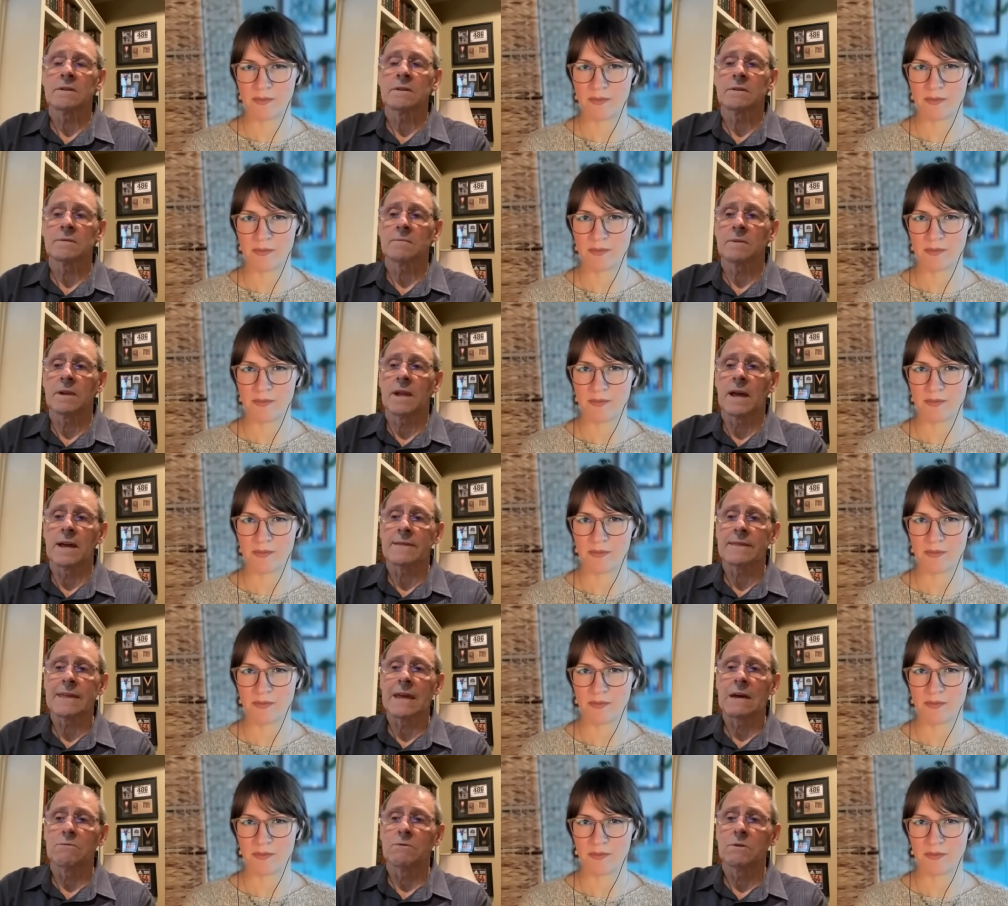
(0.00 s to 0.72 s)

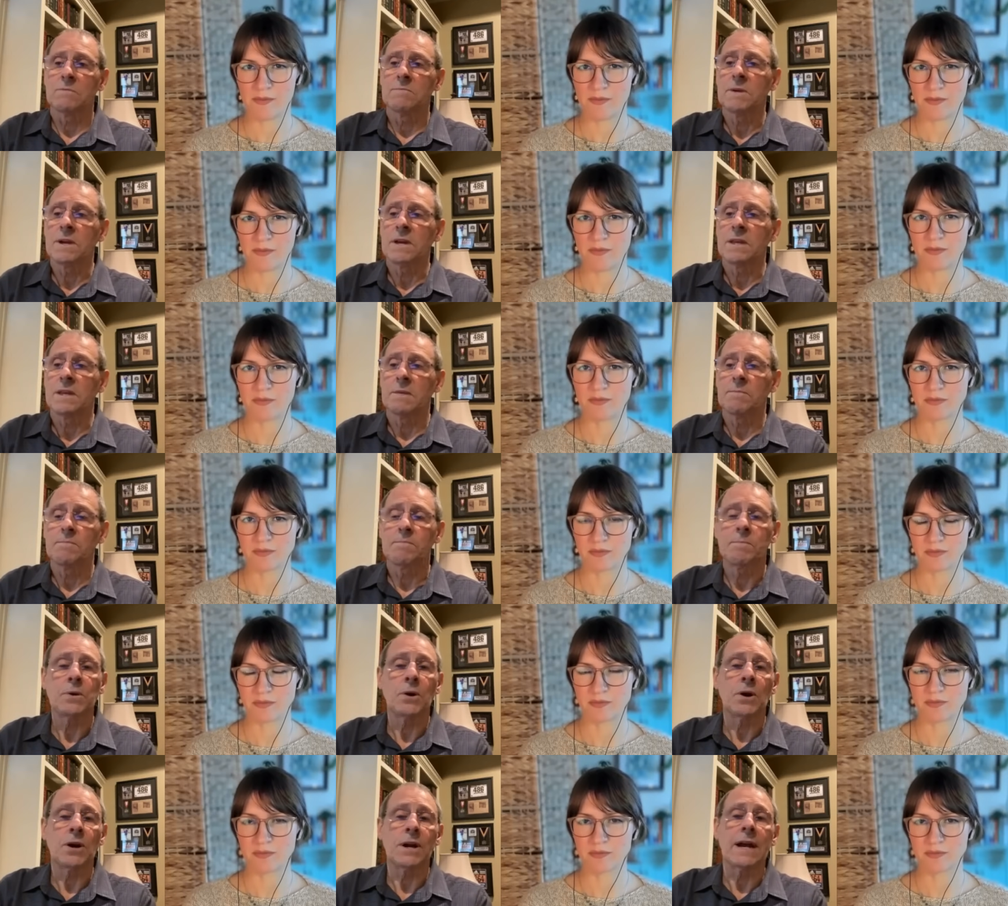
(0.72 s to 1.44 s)
Speaker 1: like that would be the
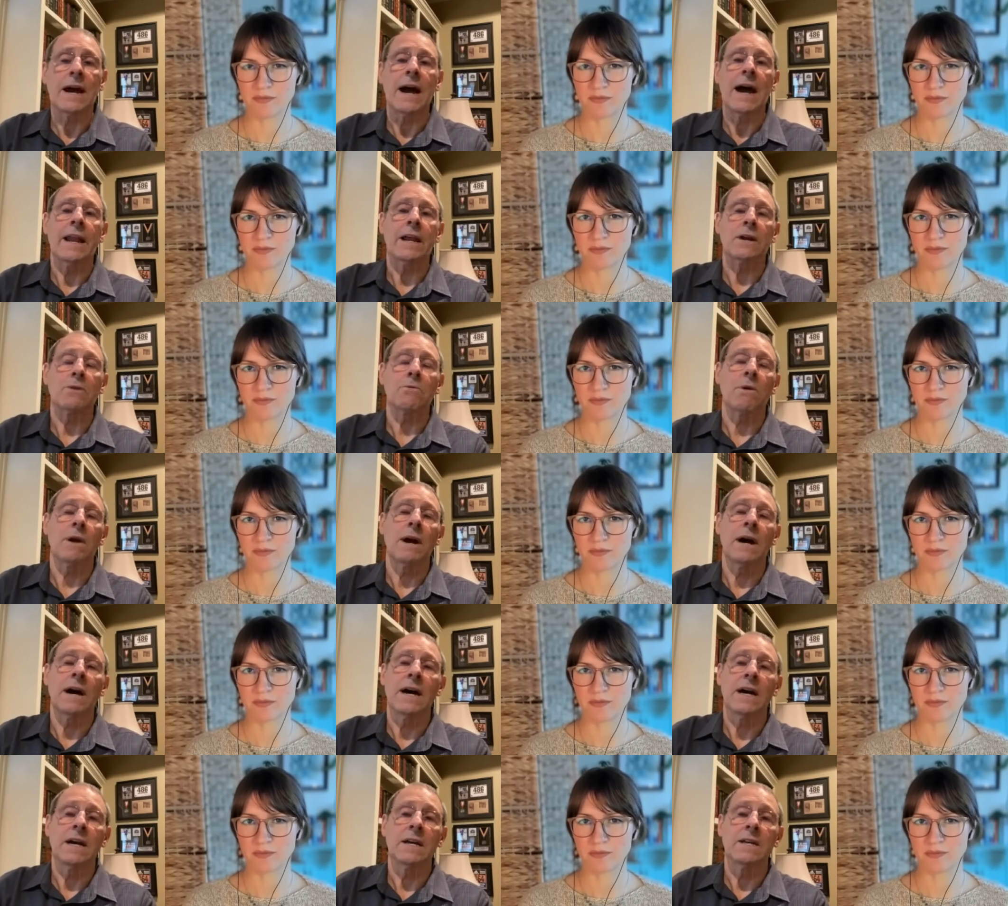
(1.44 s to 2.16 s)
periodic
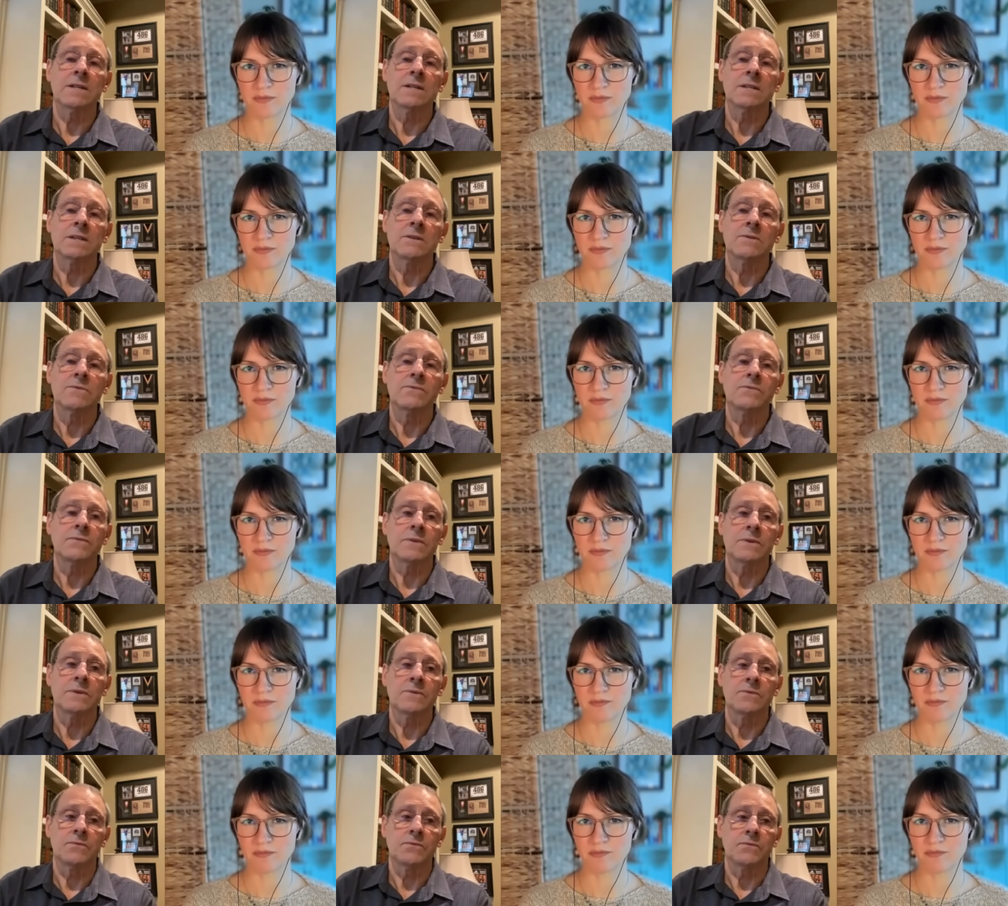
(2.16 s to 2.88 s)
rise of,
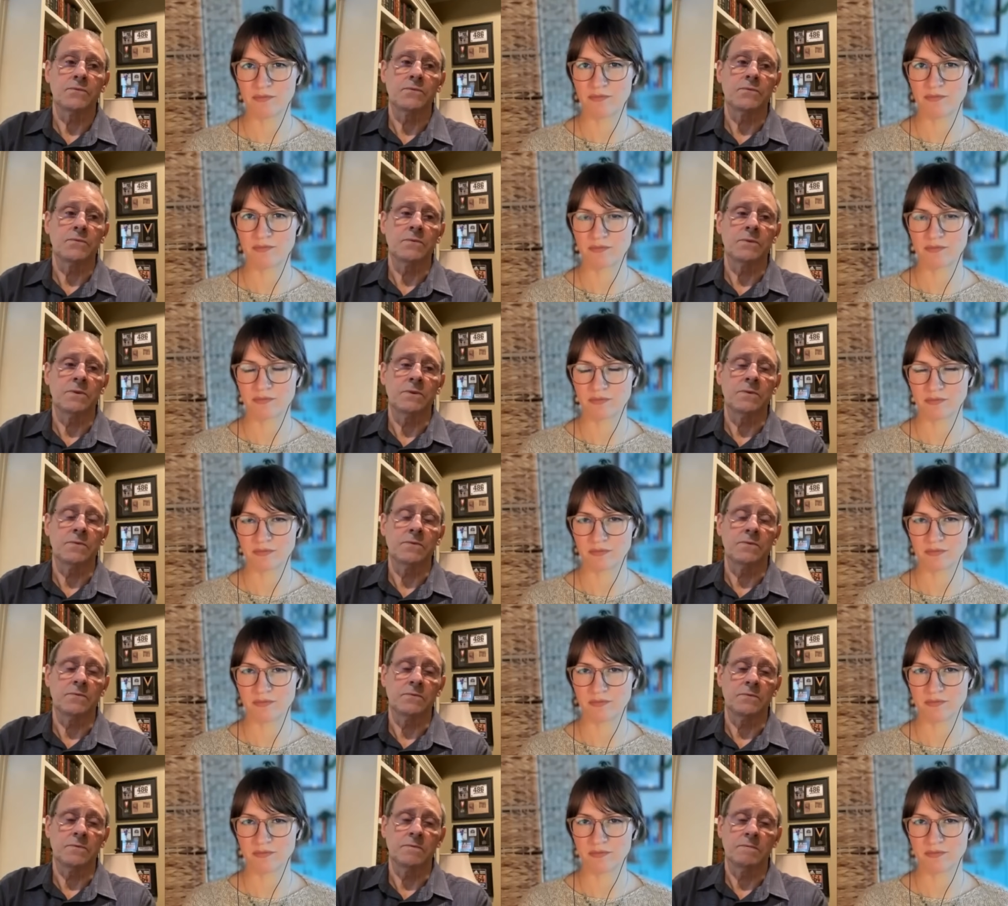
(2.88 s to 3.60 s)
of, of
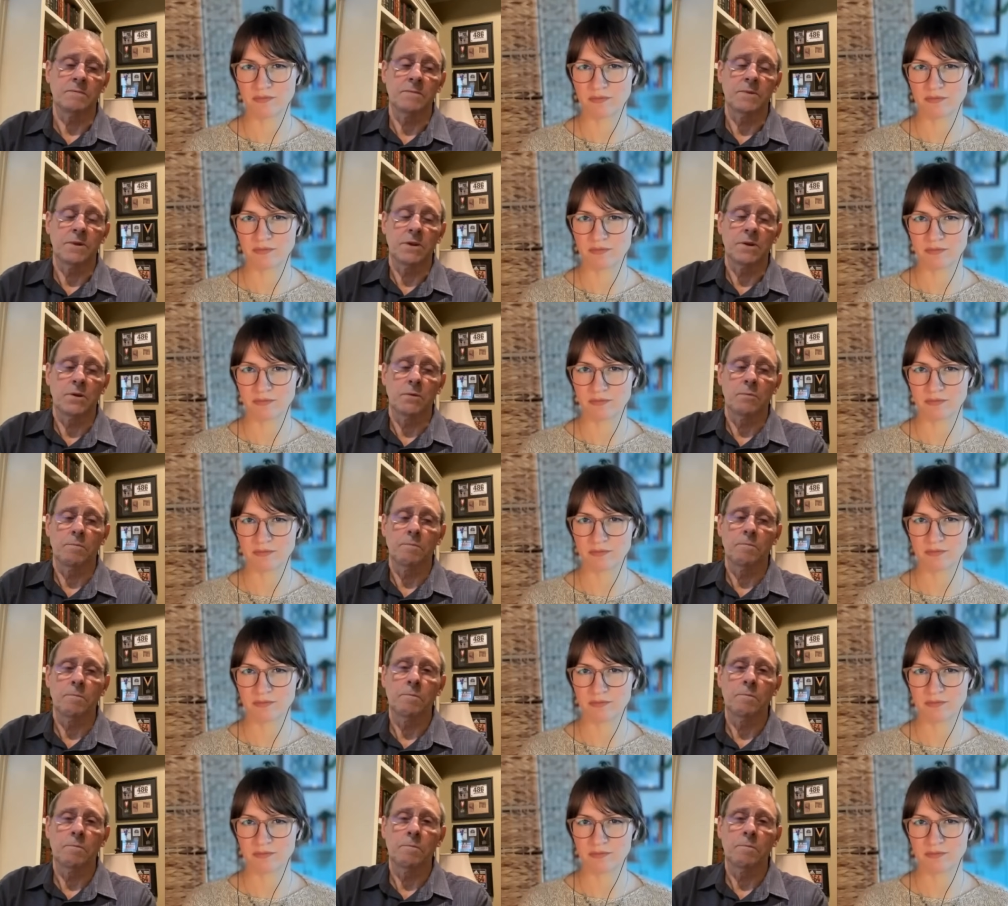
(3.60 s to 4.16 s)
you know